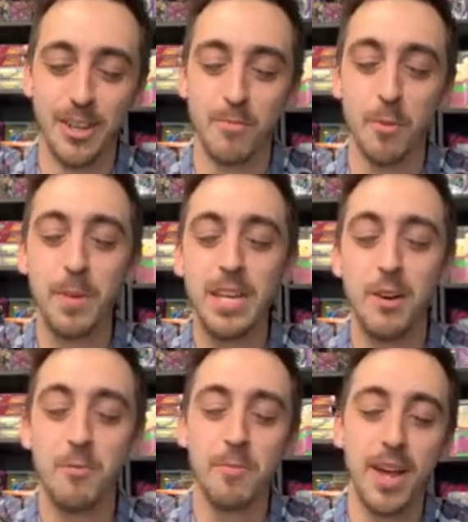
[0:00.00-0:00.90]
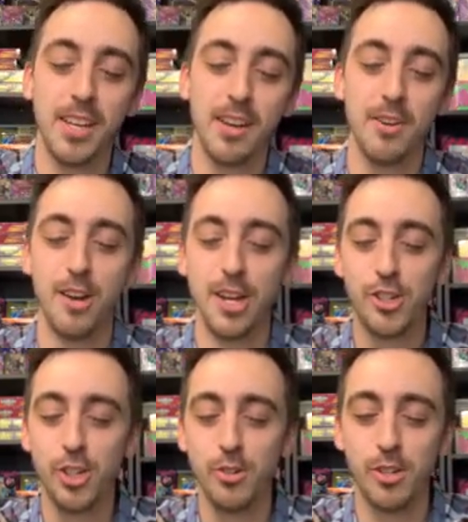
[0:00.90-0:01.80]
Morpeko, Morpeko,
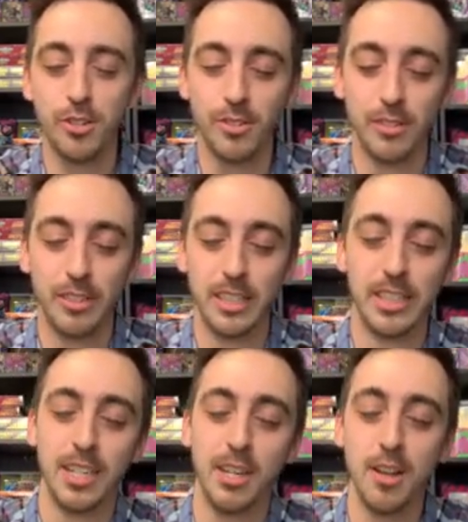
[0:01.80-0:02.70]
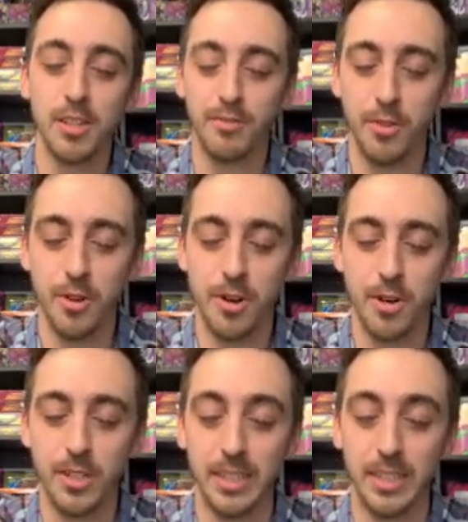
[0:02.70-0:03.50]
Choodle, Gossifleur,